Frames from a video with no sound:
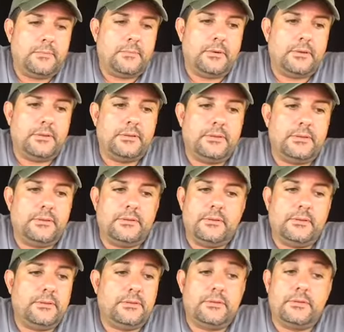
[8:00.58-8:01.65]
with
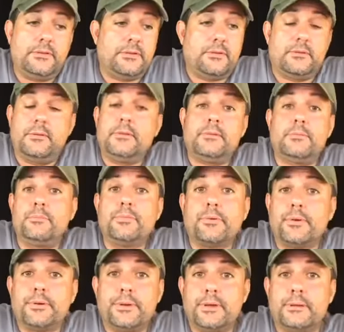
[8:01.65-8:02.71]
is just
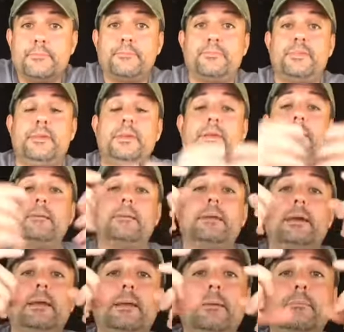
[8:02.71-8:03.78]
brilliant. The
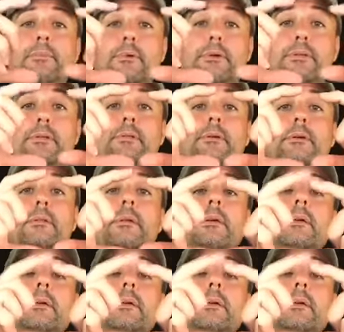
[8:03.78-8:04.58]
I am bracelet